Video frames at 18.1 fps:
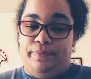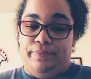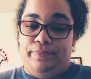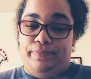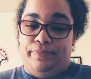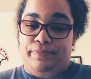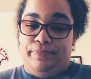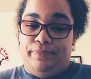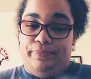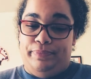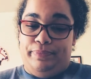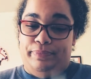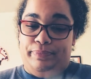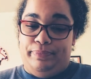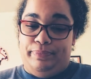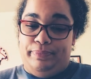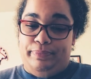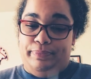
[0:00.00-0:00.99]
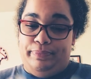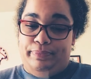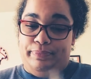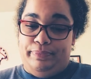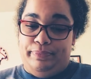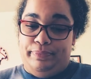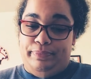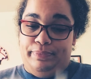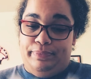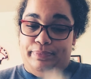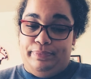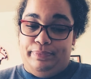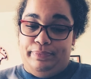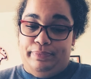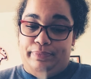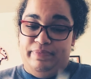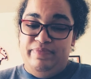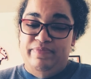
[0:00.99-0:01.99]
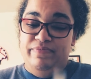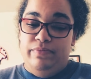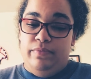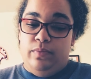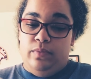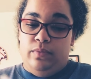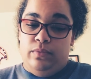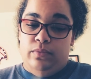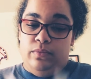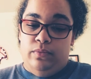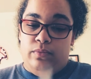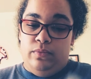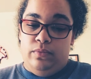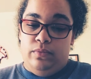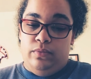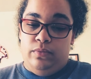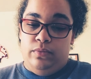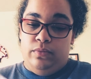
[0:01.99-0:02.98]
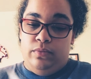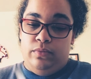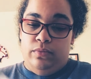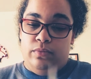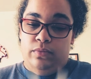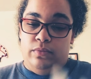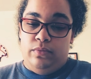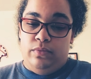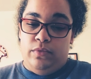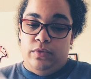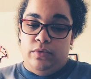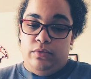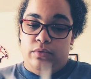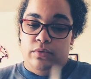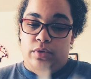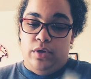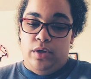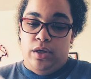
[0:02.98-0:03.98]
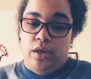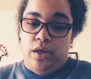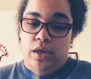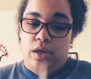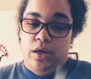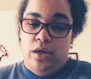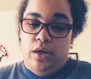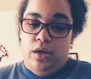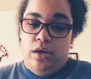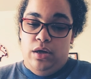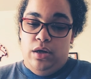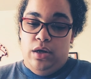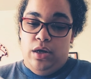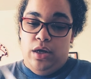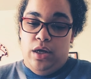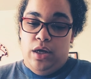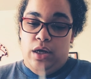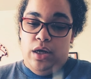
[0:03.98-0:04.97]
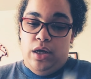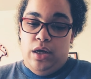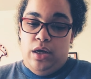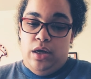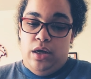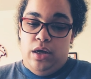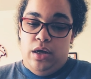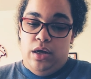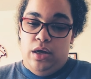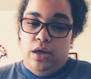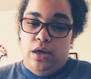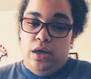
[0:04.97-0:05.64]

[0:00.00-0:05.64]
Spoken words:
Nobody speaks.